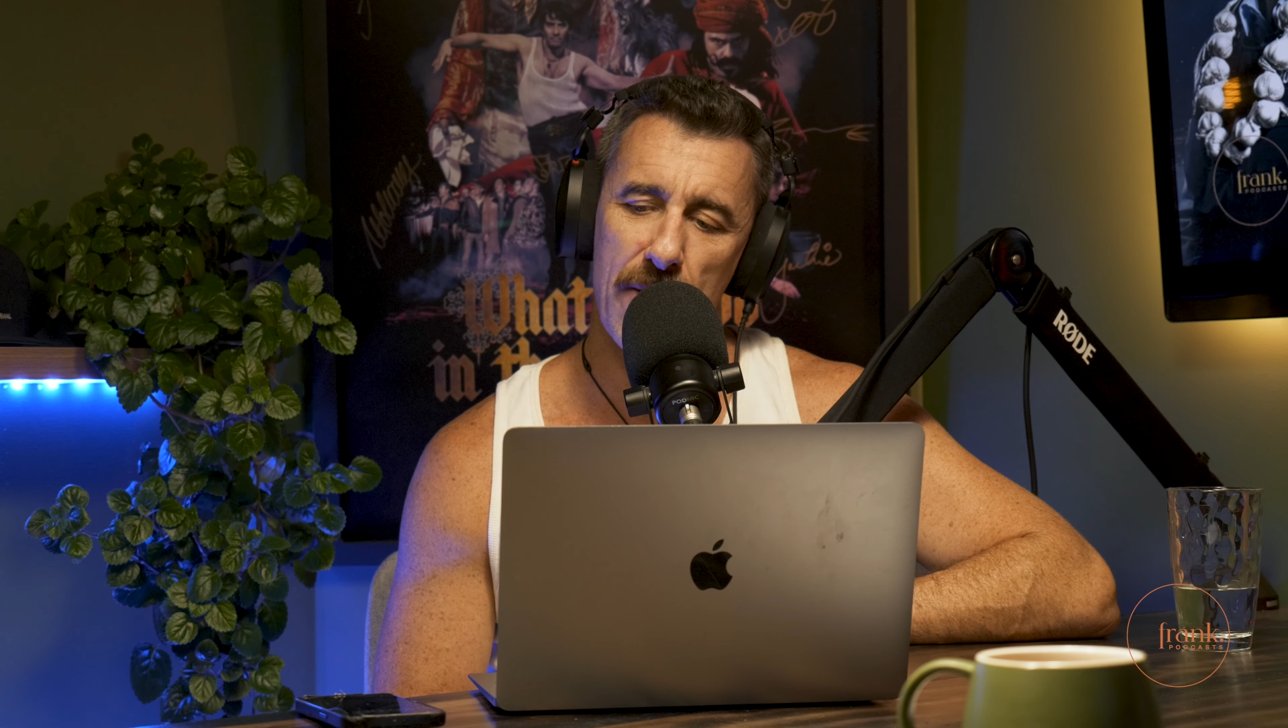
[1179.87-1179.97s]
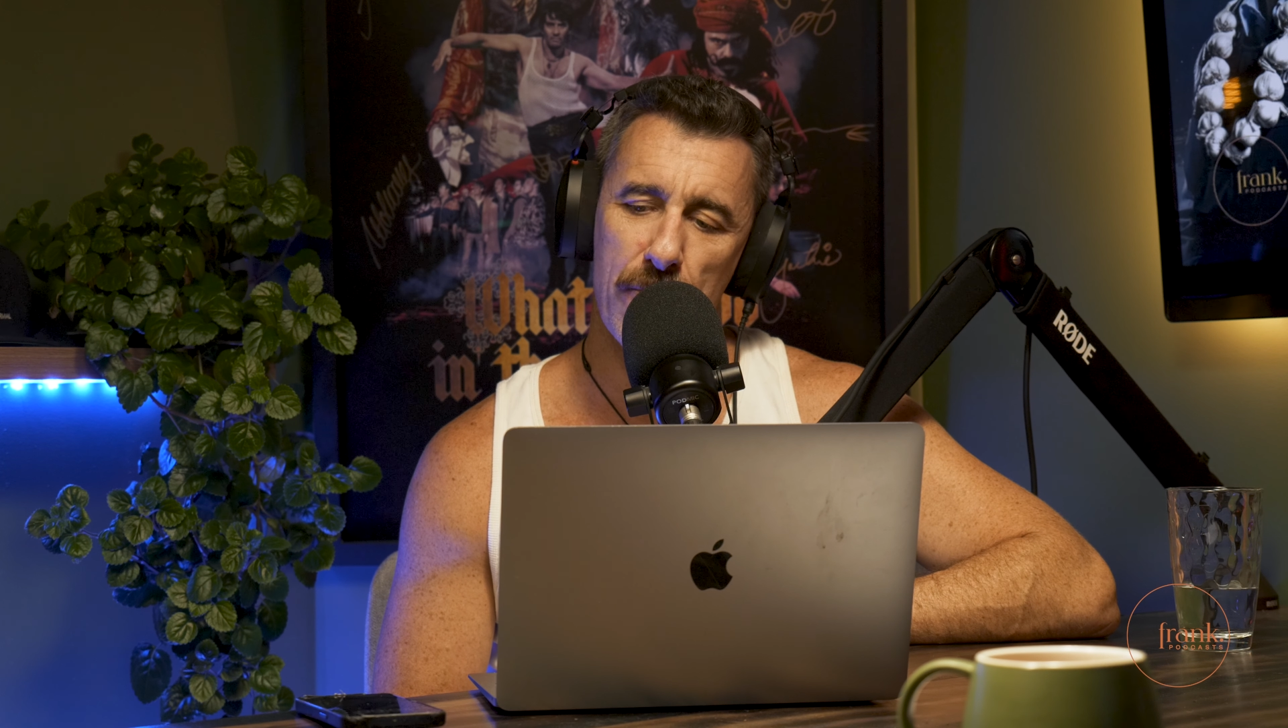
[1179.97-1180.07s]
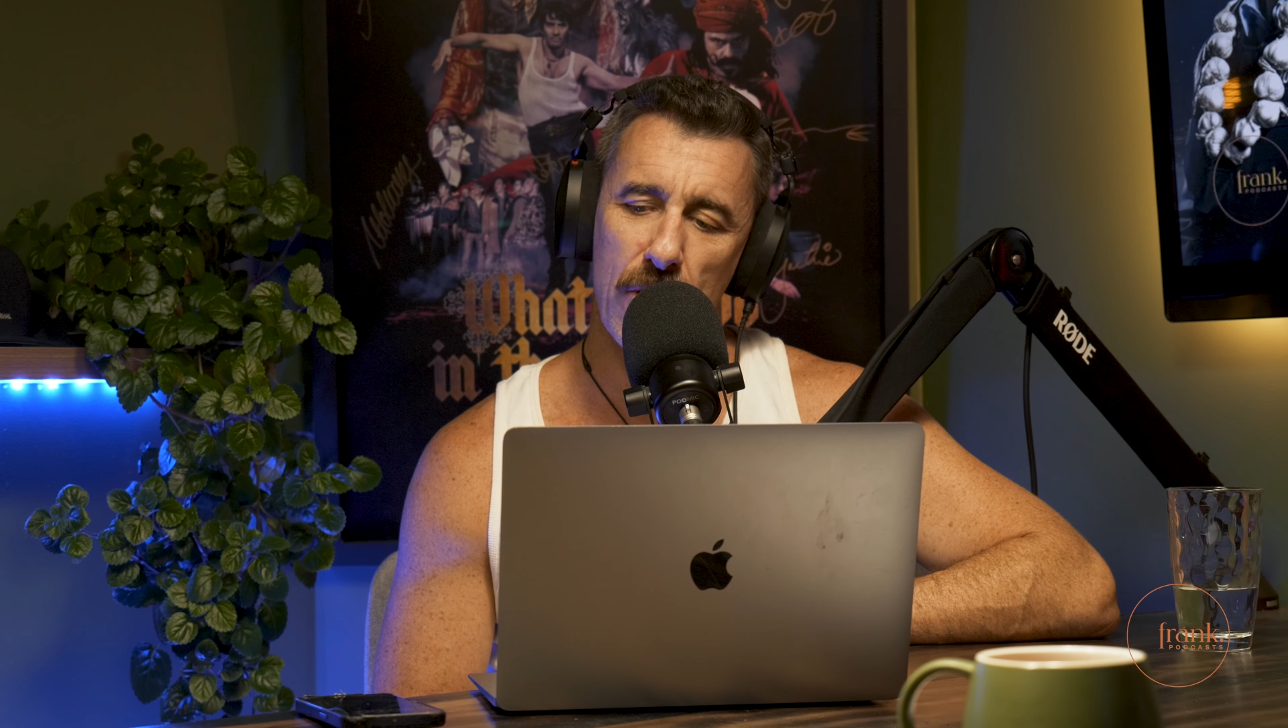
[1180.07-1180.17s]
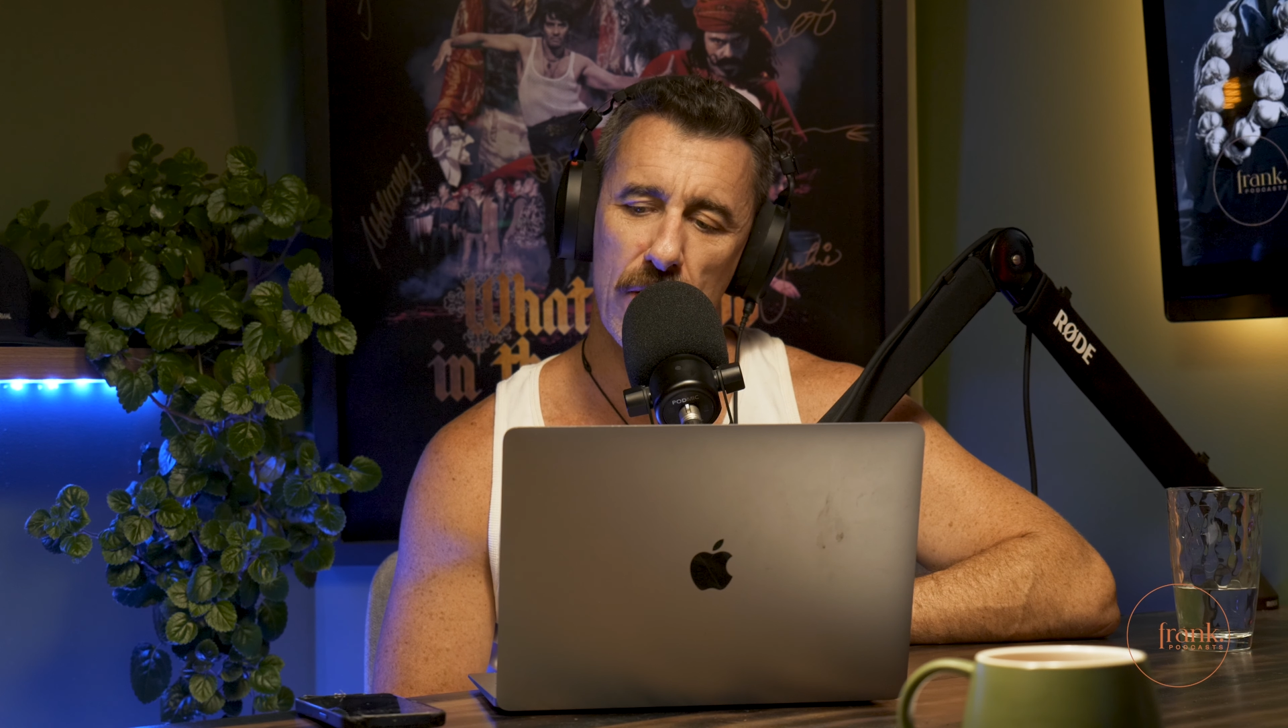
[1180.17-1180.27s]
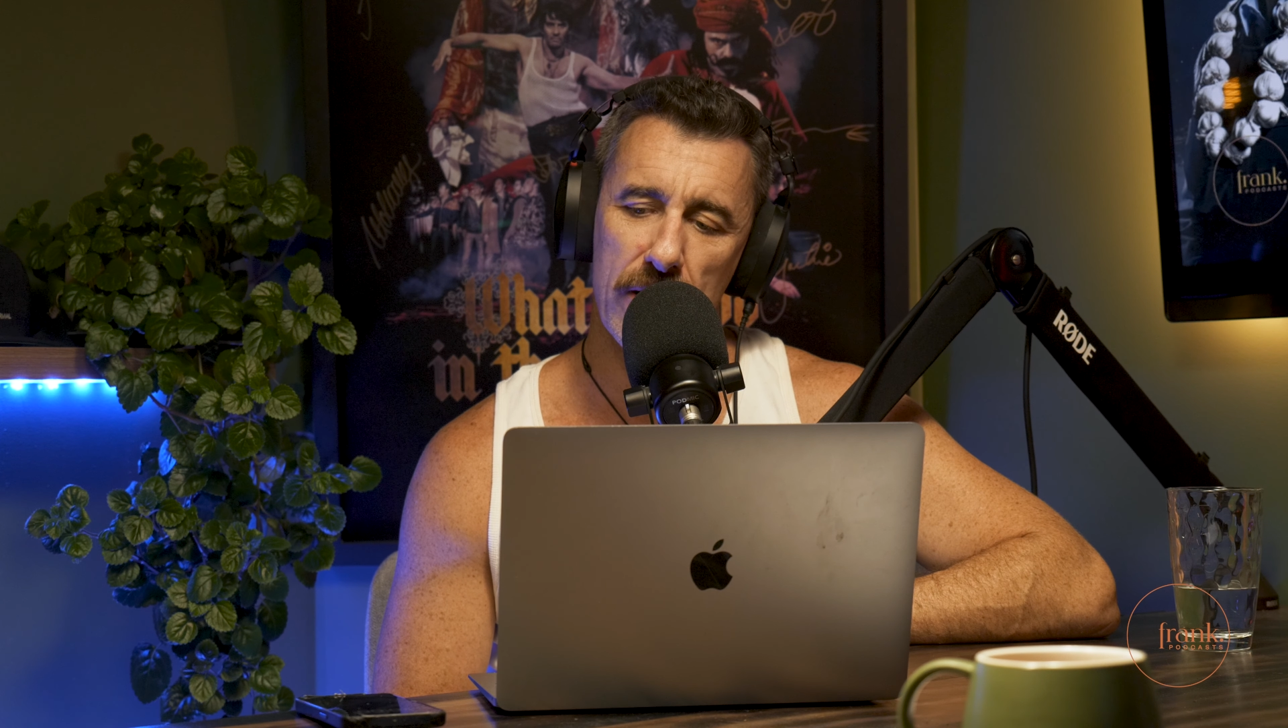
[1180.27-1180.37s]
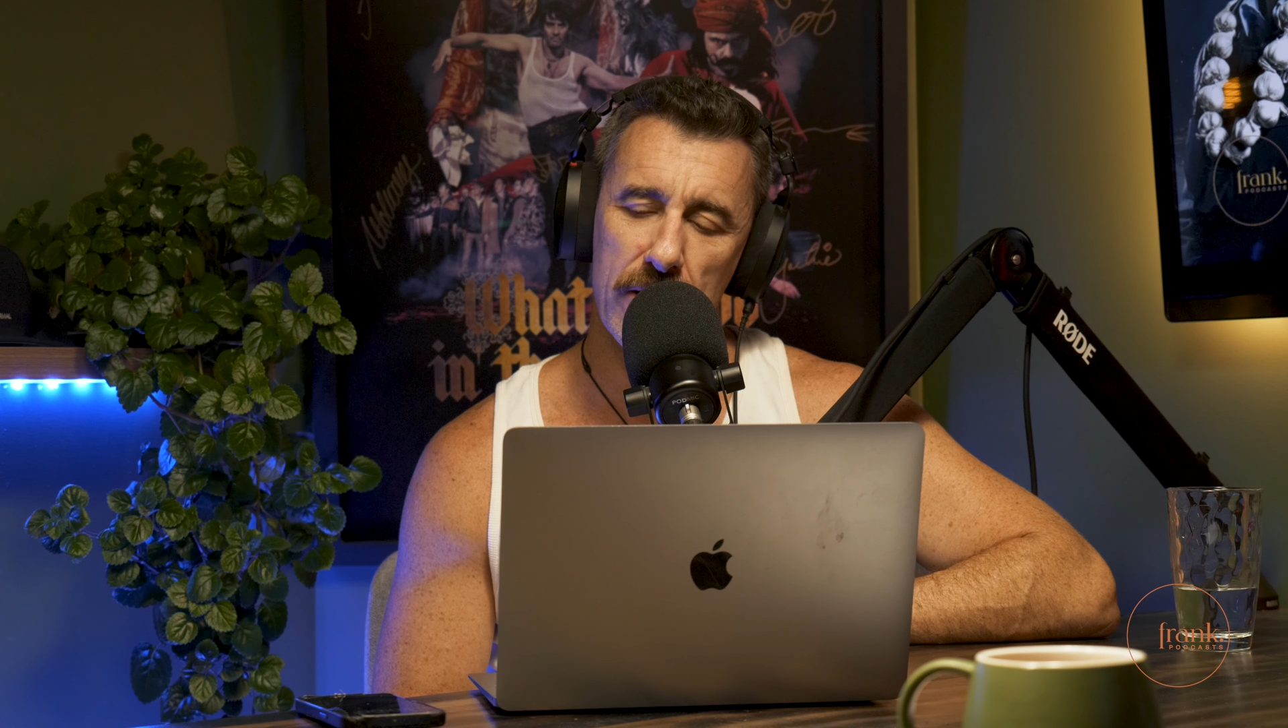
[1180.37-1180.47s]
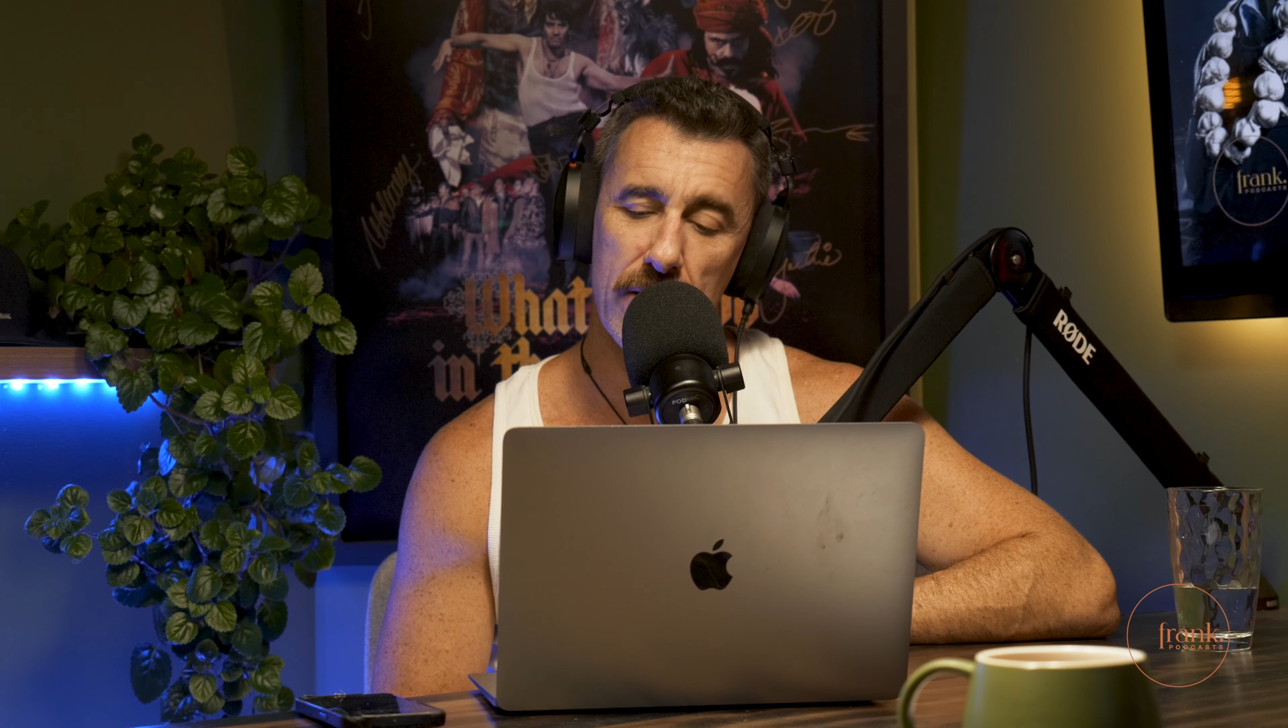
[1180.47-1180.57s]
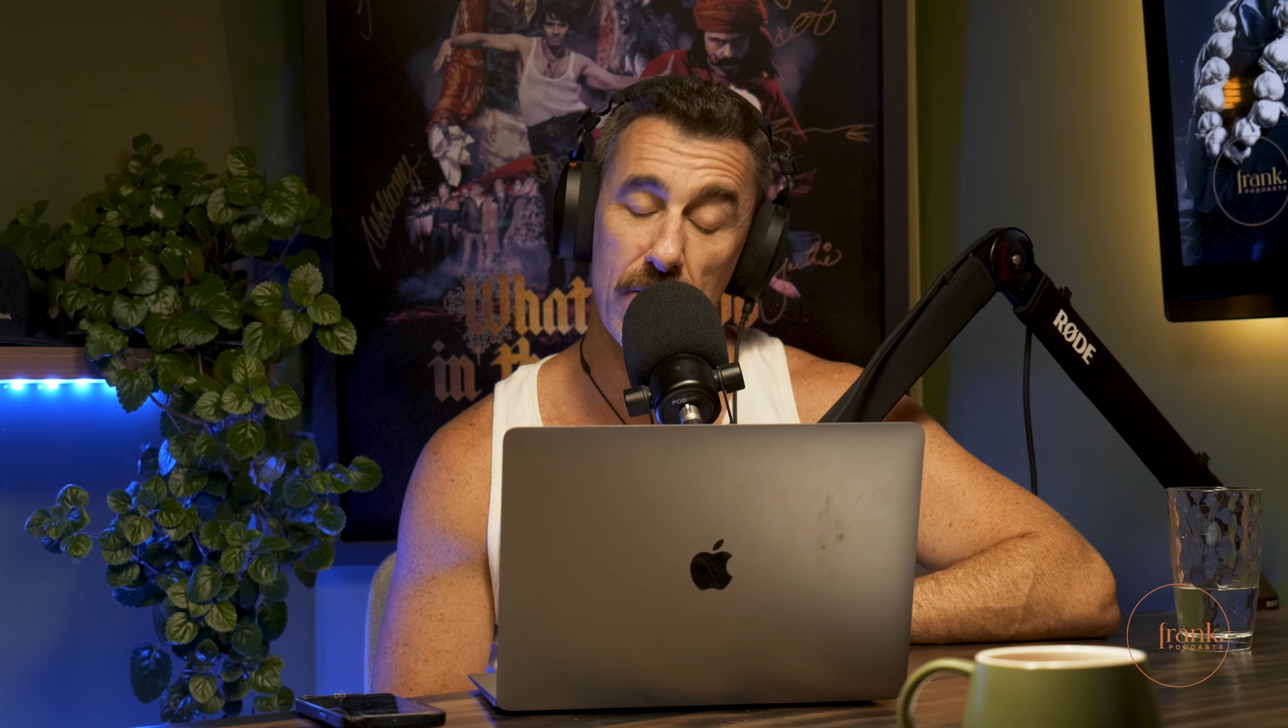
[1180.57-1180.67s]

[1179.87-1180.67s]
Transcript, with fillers: Harmonic,